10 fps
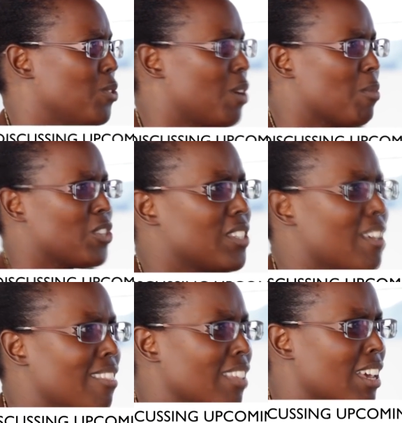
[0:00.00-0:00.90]
you know how
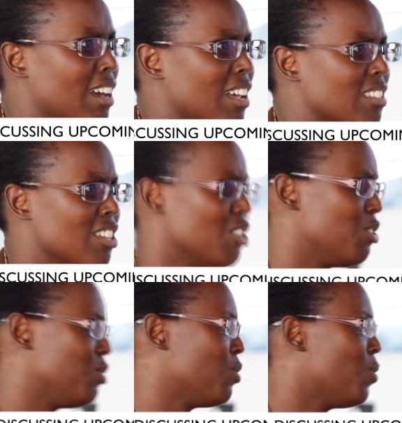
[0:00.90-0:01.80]
sun they got,
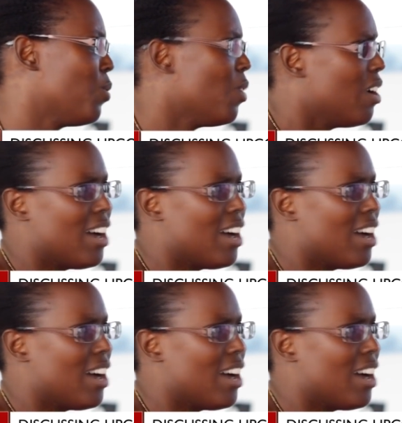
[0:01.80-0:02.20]
you know